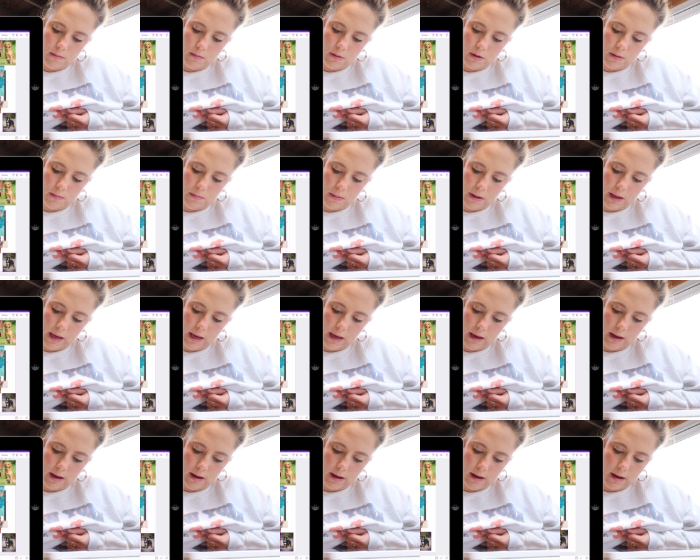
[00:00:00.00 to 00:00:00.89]
would
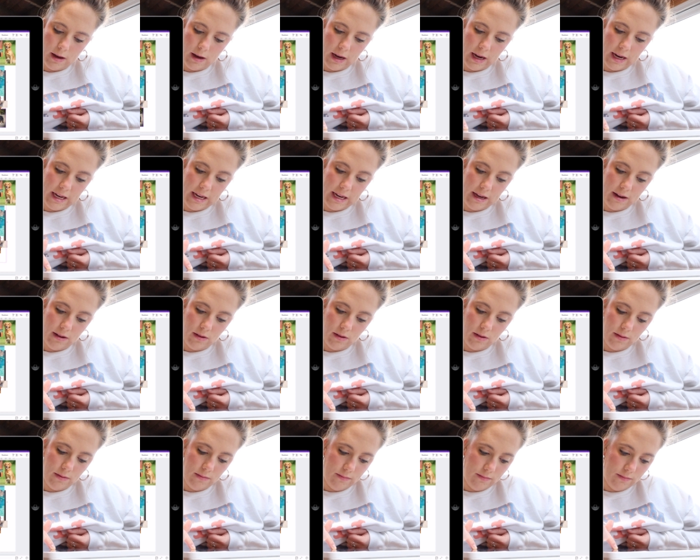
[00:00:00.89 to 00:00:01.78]
be
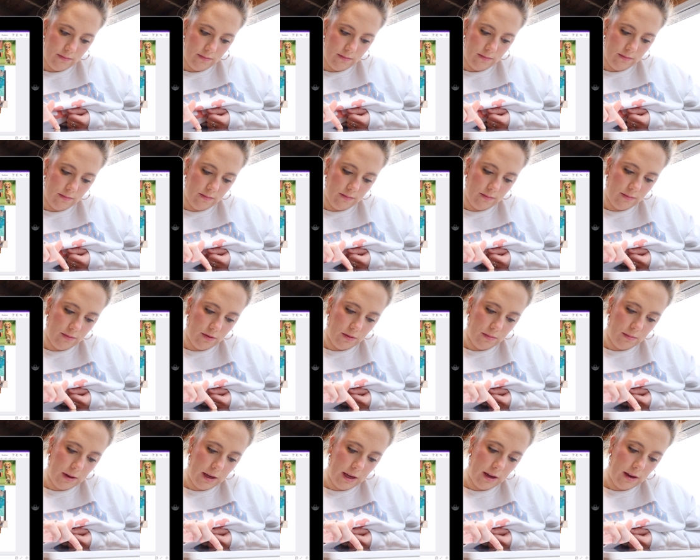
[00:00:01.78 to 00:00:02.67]
ideal
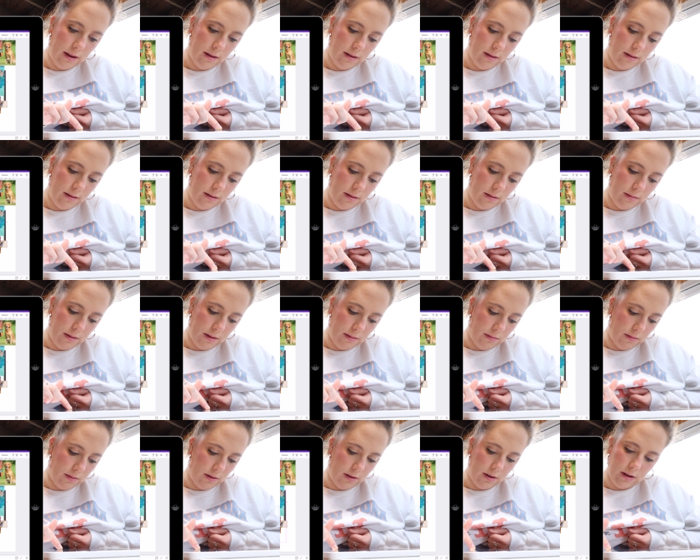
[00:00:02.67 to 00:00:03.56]
for me to be
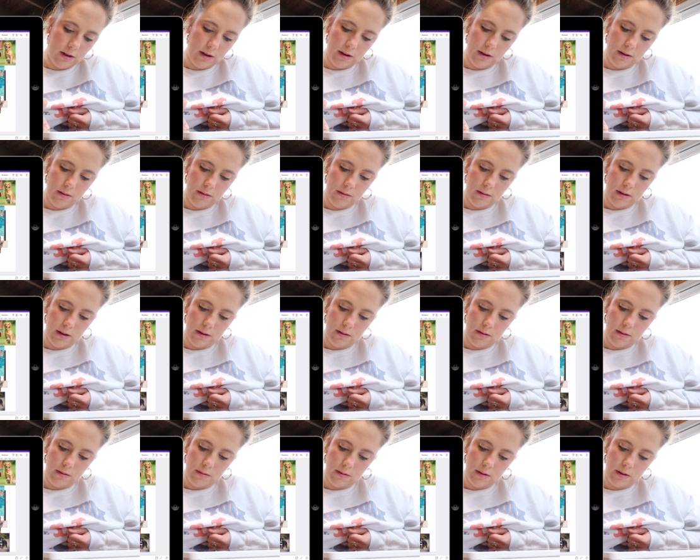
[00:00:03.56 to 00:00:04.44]
able to do. I
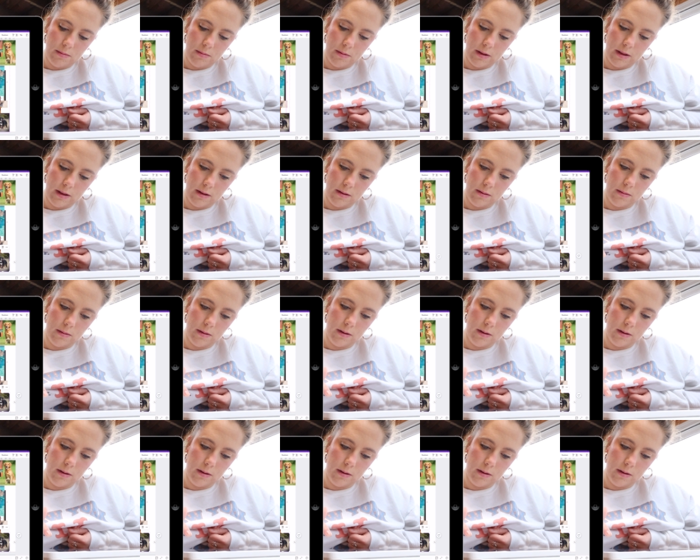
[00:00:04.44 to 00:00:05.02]
don't know where to put this